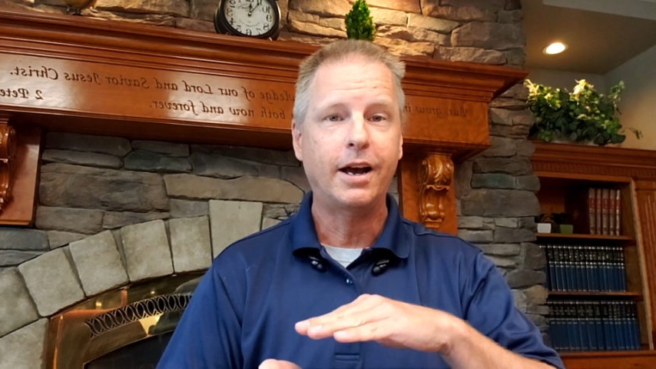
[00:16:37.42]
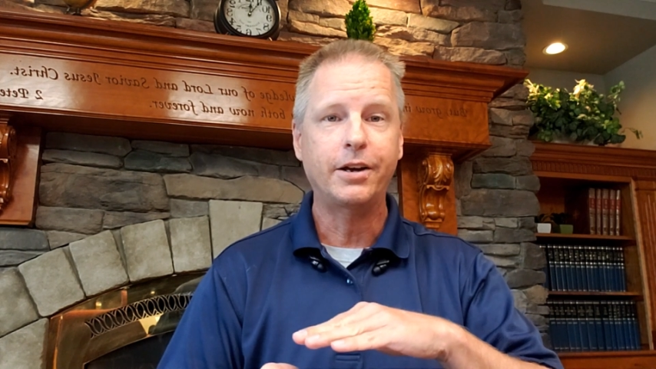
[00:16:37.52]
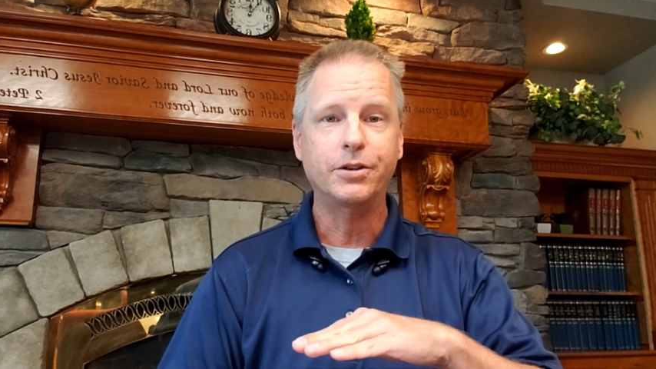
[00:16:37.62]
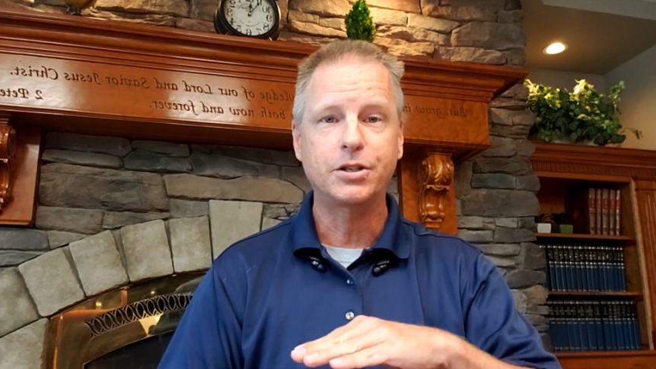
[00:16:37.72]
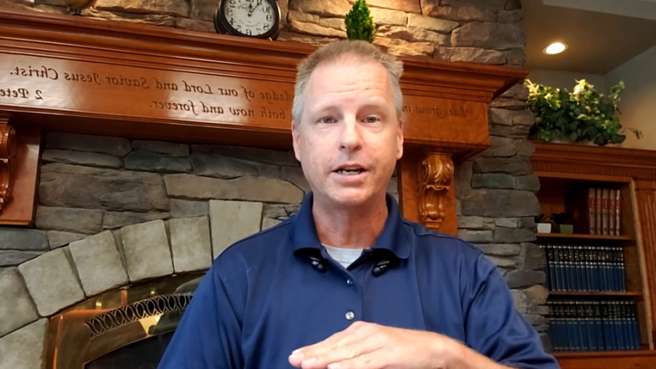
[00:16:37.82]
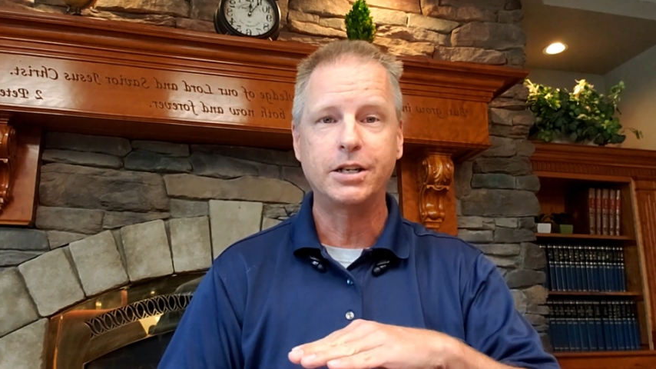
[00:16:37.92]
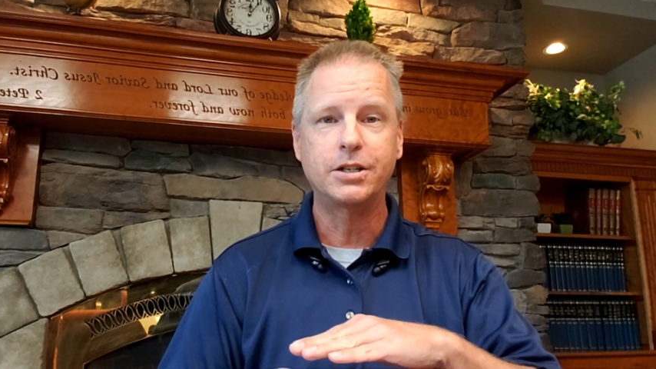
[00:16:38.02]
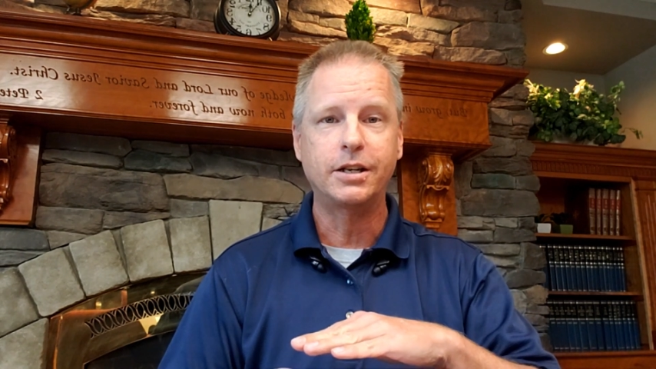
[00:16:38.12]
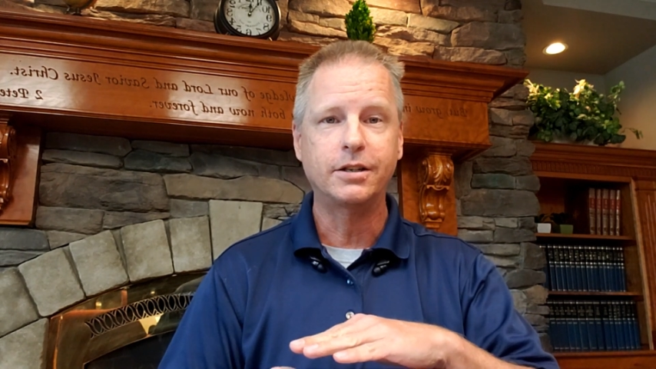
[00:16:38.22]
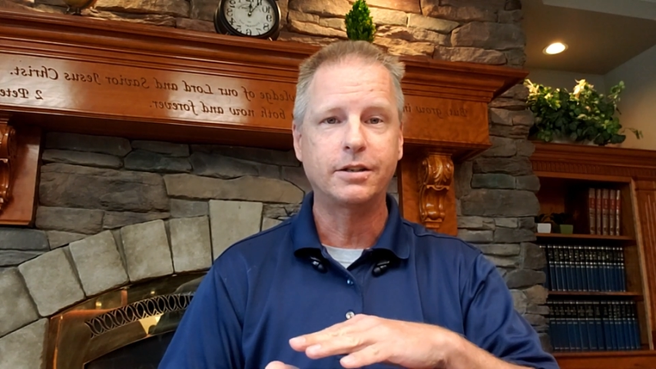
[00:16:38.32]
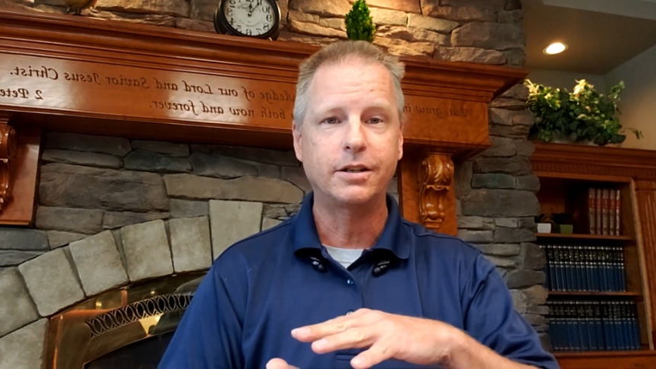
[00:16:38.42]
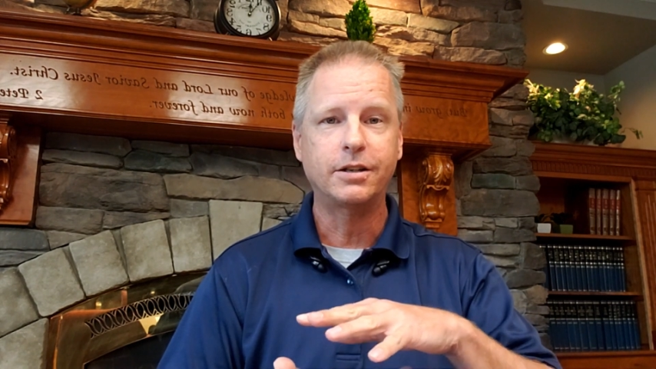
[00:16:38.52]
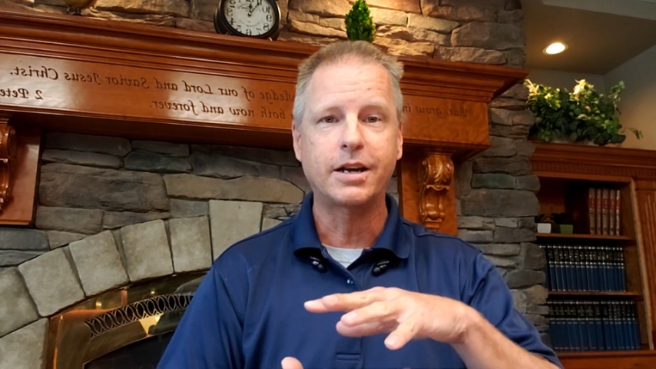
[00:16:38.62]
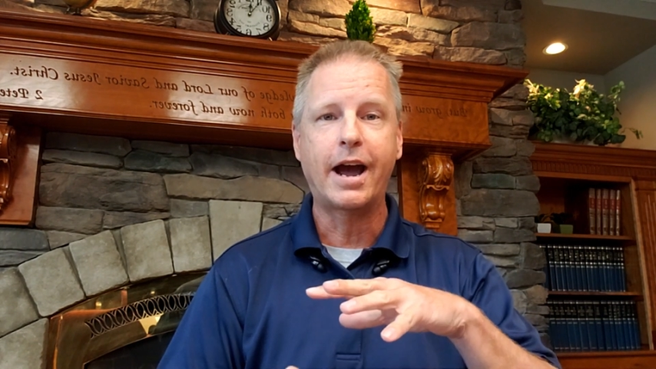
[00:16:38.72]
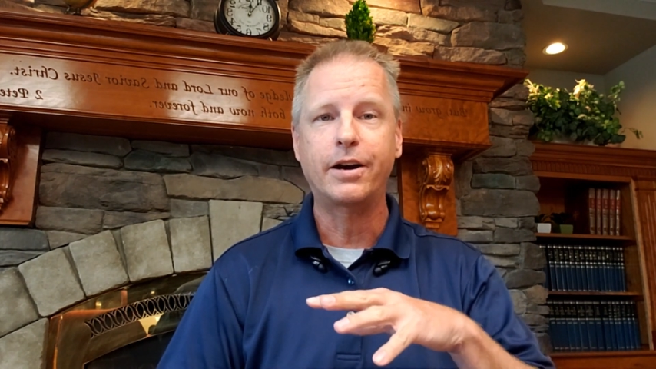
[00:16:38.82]
You'll change the
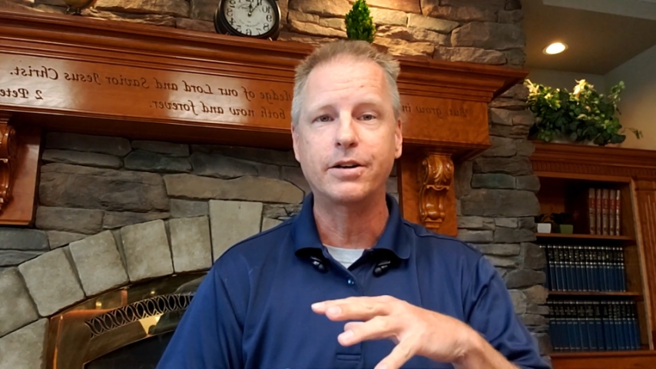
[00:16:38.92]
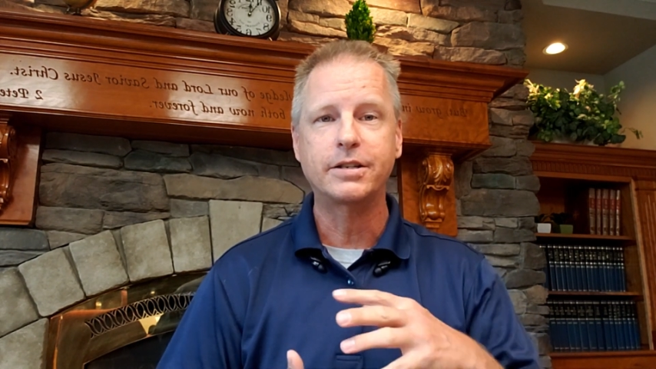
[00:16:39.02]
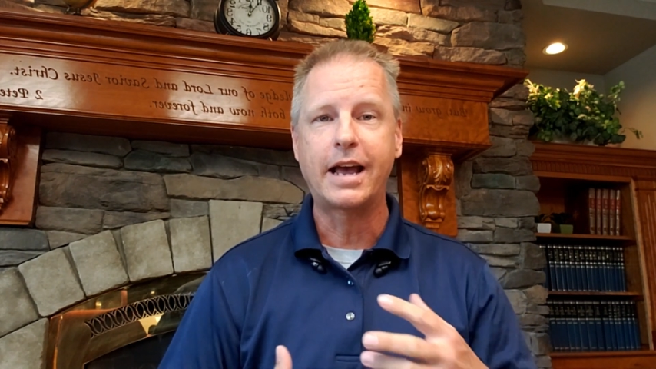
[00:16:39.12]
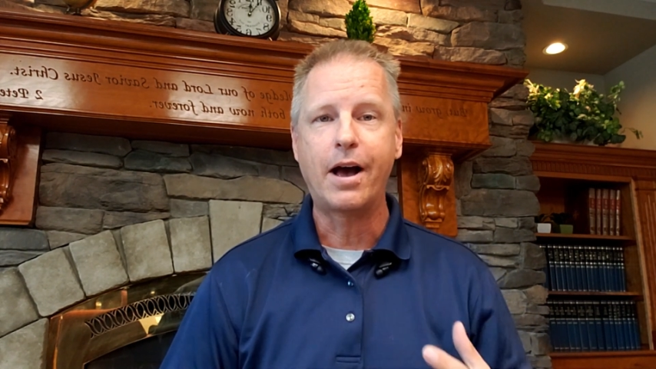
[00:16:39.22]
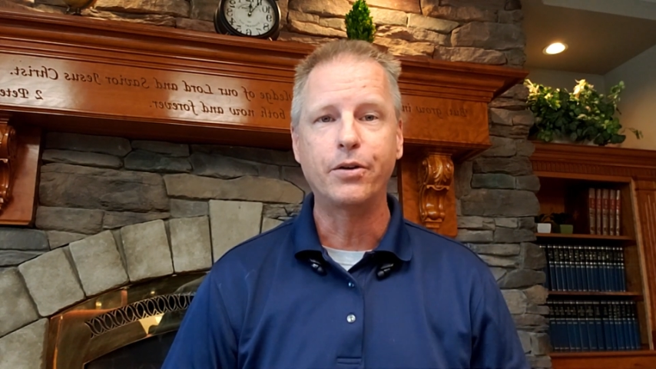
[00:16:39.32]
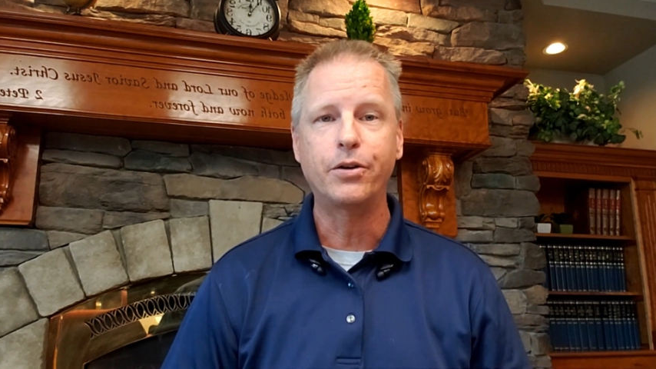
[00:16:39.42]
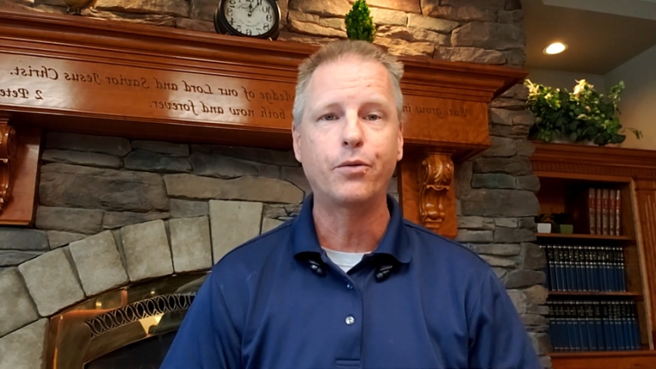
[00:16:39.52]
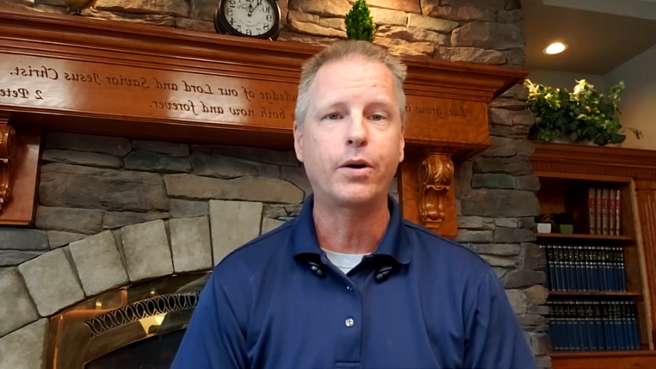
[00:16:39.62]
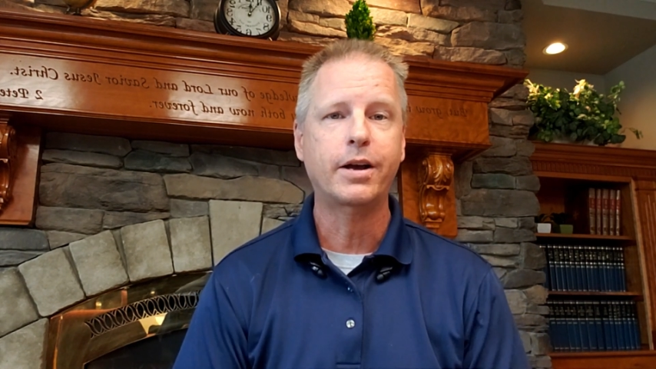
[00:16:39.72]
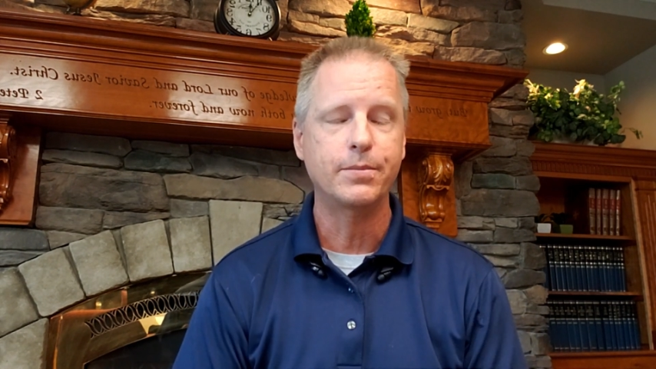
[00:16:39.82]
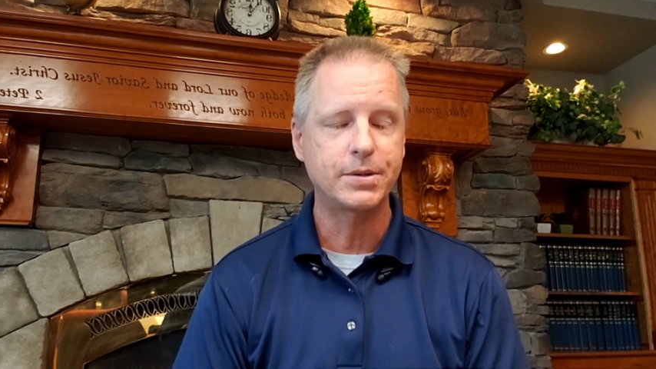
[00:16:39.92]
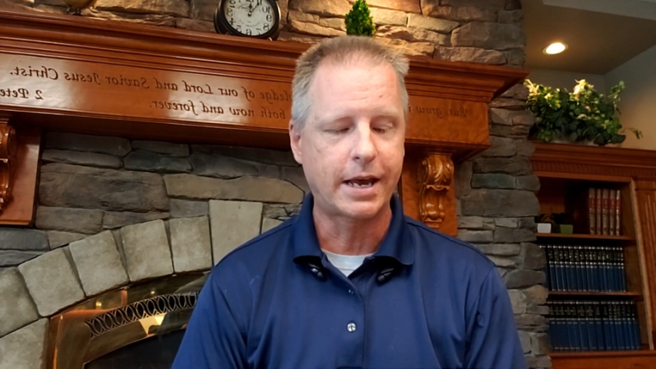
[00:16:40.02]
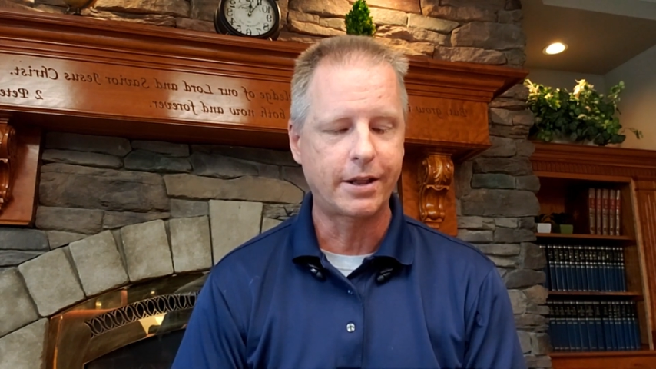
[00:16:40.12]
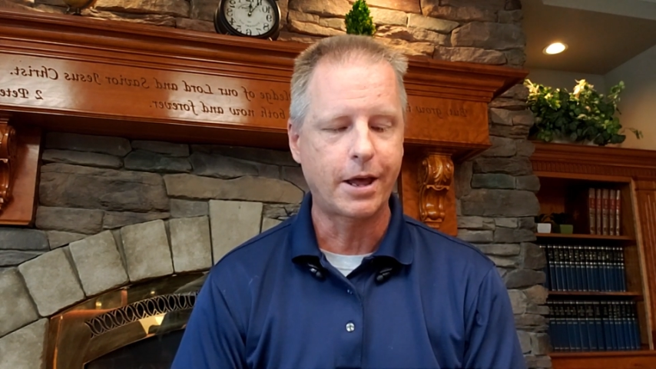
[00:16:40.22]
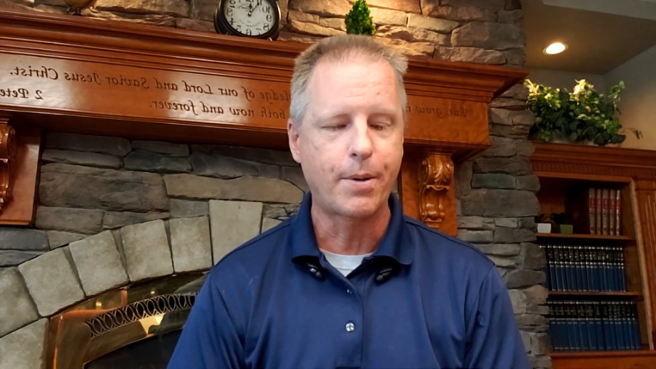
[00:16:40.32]
entire sound of what comes
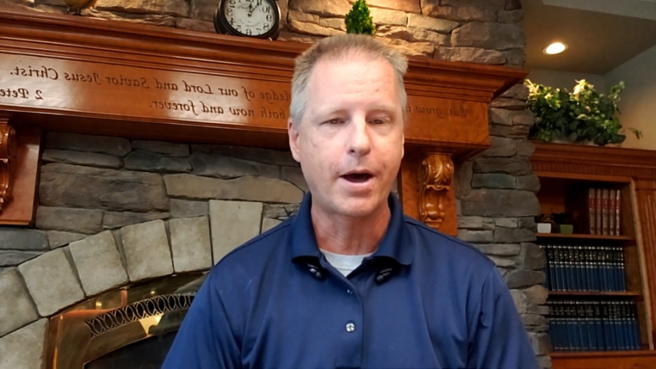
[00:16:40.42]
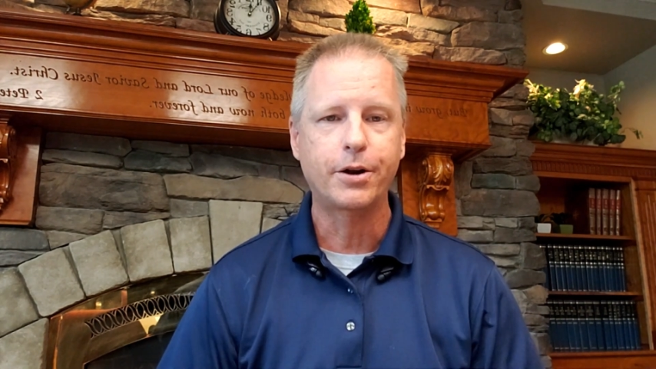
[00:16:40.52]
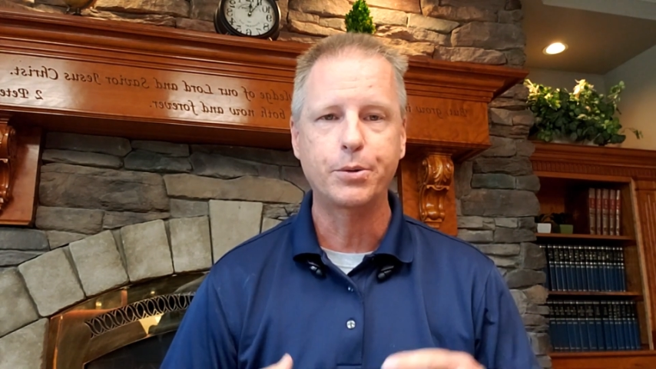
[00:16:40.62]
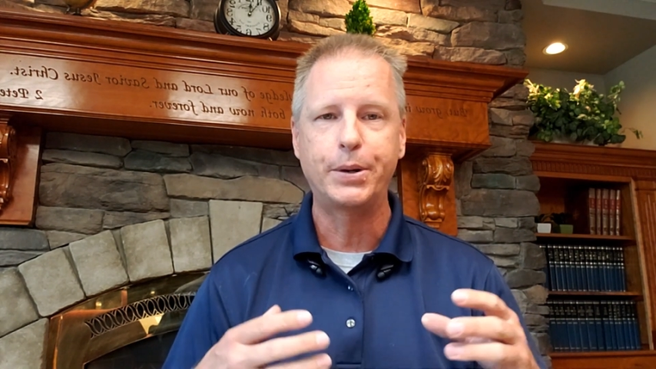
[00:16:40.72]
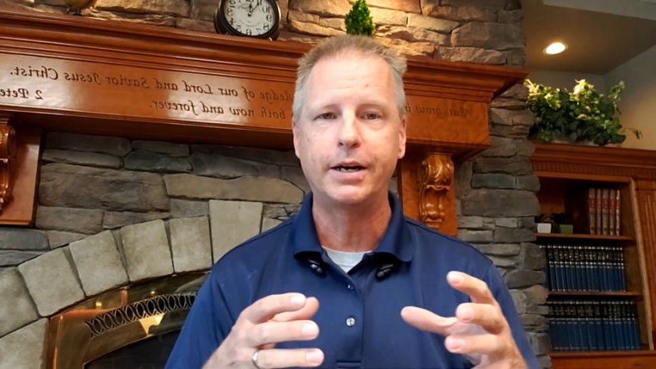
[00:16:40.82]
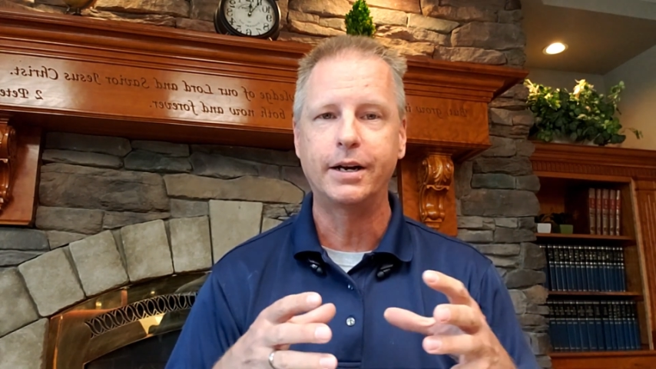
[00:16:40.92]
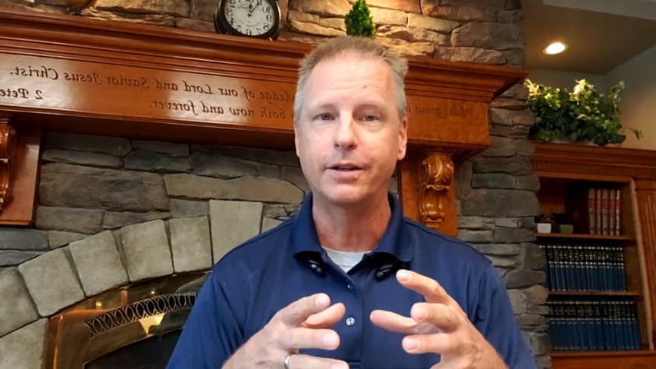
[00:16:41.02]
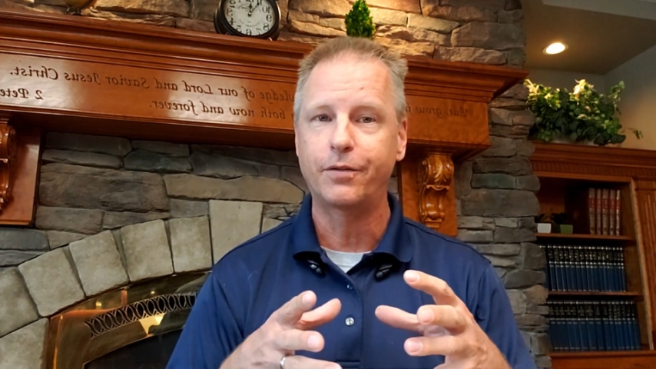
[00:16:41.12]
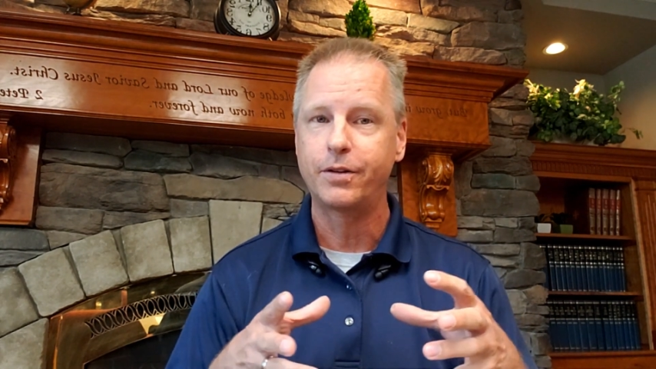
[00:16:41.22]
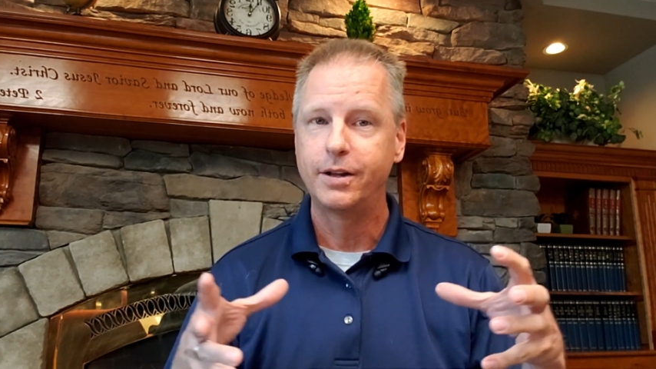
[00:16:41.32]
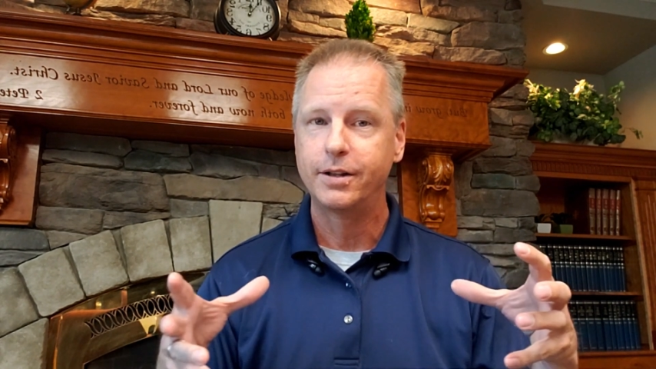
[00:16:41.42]
out of that bottle, depending on the